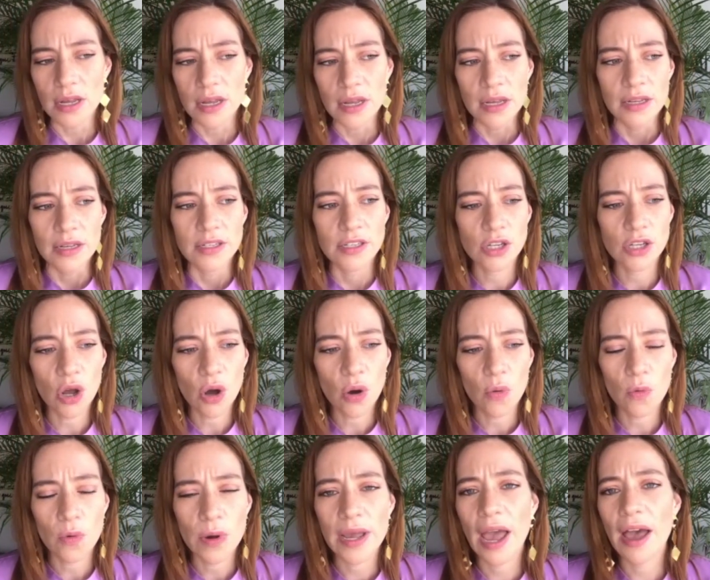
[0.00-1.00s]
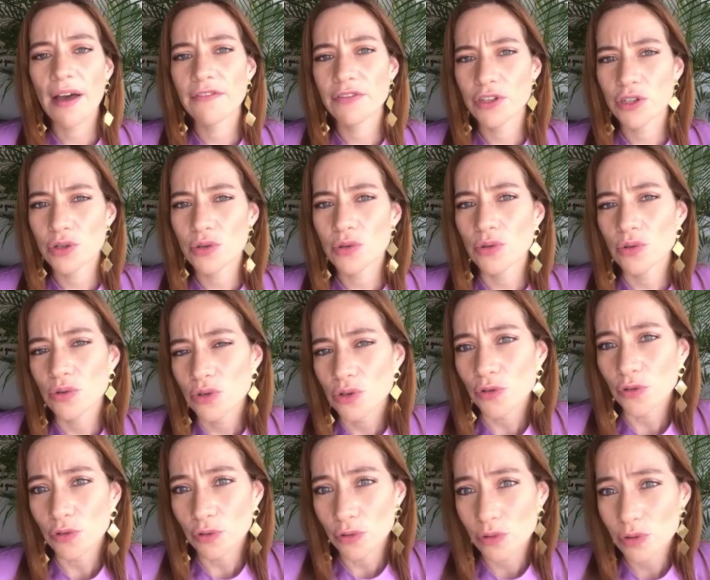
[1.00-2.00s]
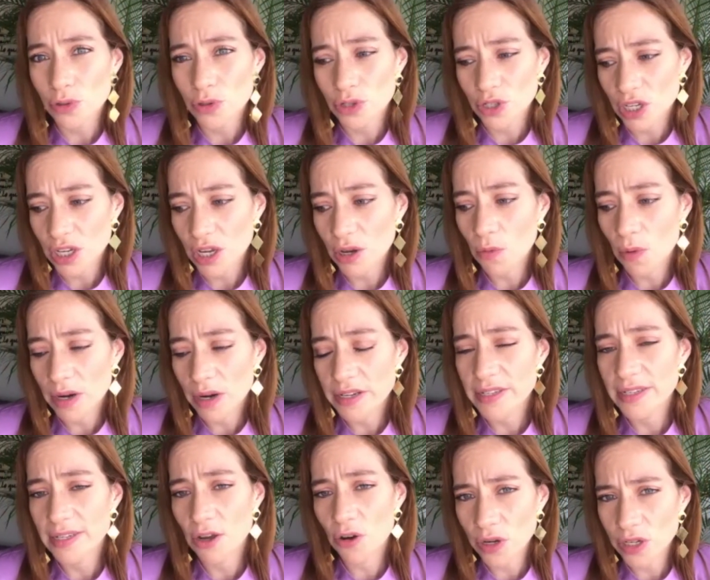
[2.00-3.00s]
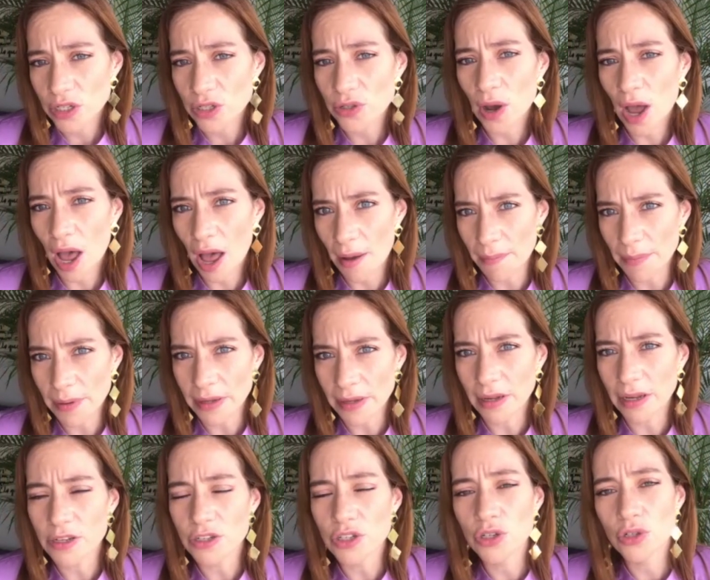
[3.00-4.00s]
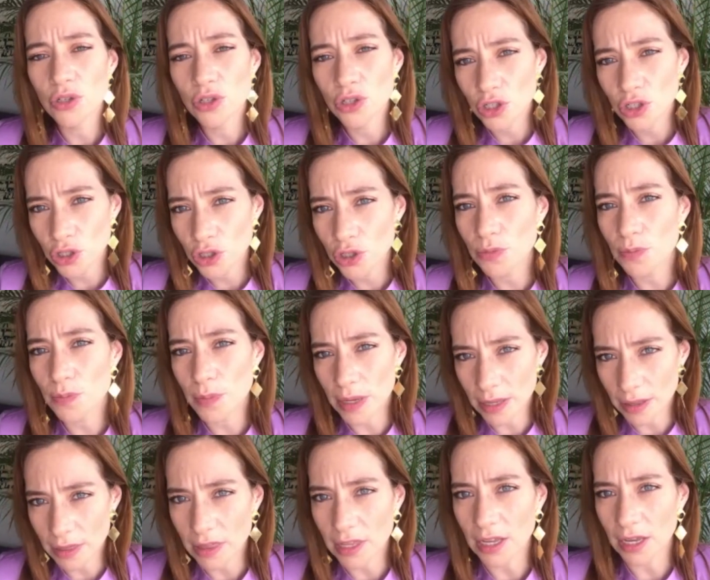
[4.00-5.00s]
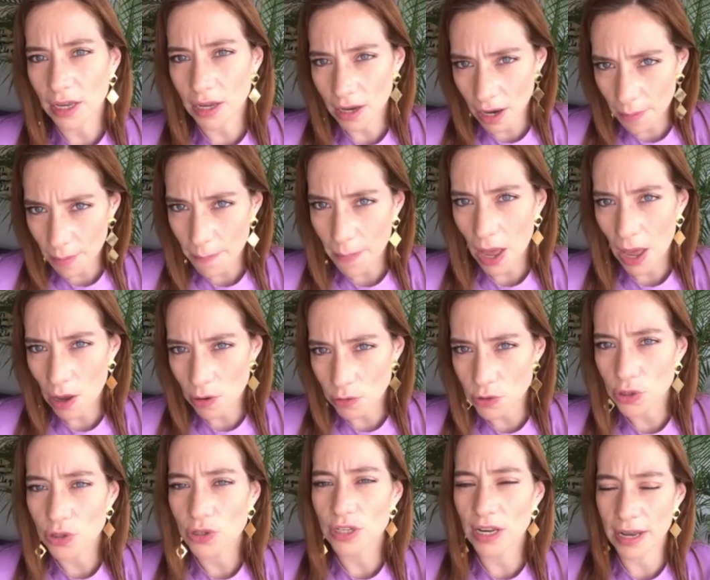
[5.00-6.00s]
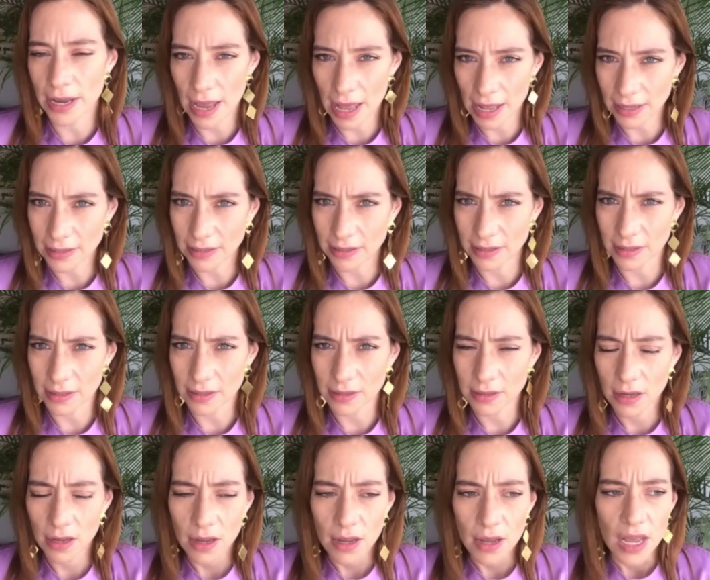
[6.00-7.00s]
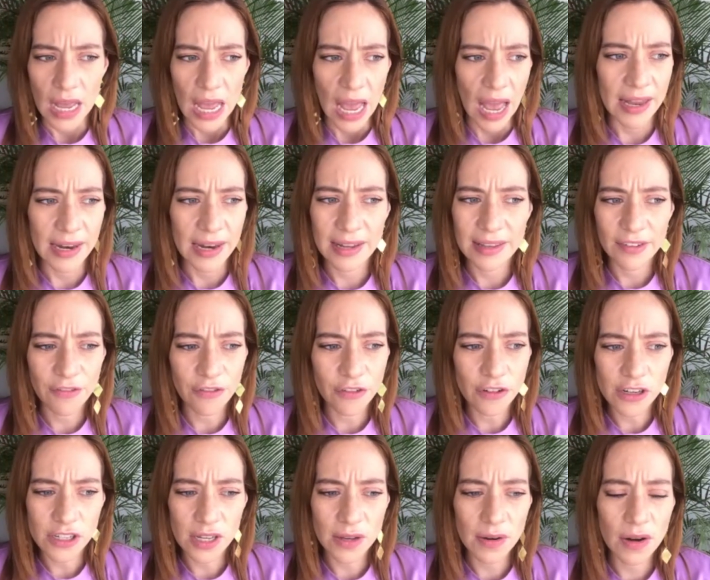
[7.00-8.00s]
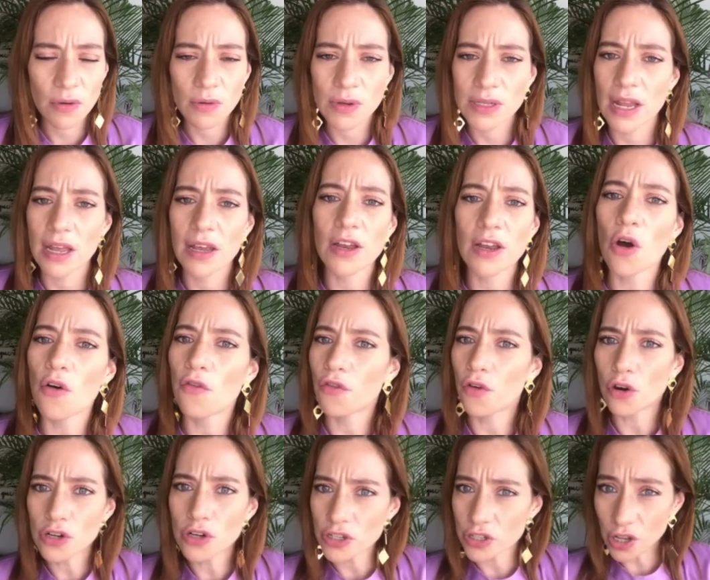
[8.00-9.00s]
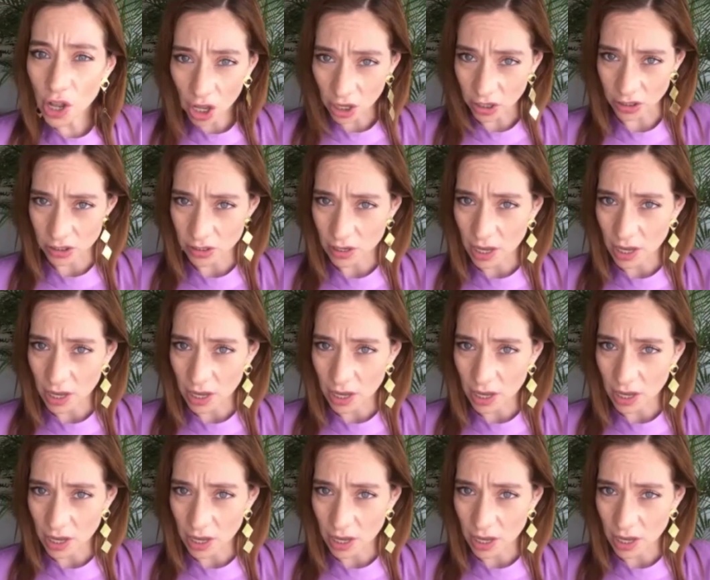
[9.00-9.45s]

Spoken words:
So we have to see what is going to happen, and you should be thinking about dialysis. And at the first time, I was like, of course not.